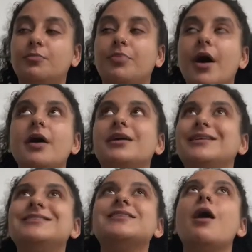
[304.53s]
but it
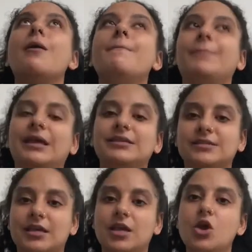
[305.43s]
is
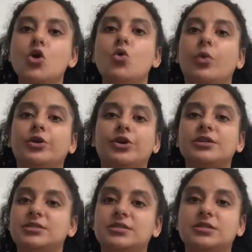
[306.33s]
amazing when you're
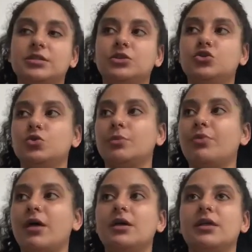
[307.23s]
consistently doing
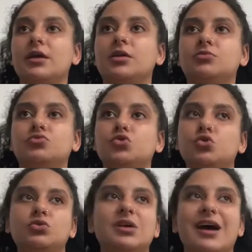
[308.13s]
probably like 2
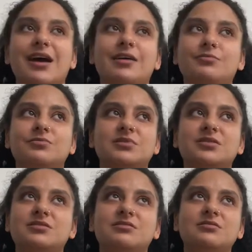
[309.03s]
times
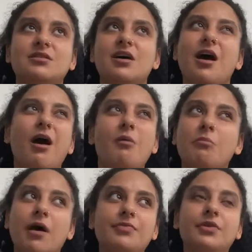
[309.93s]
a
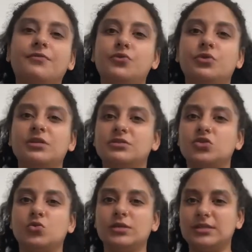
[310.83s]
month if you can
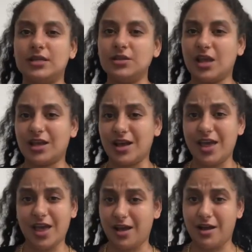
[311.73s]
squeeze in like a
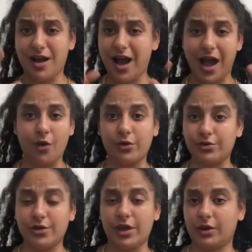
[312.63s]
hot oil
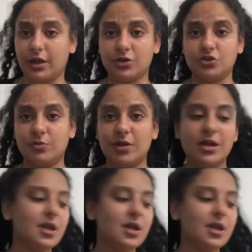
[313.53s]
hair care treatment.